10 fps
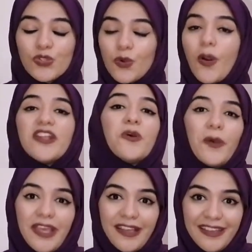so
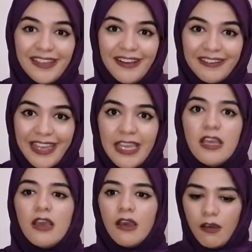annoying. Okay,
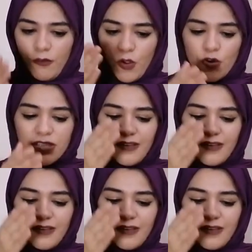of course,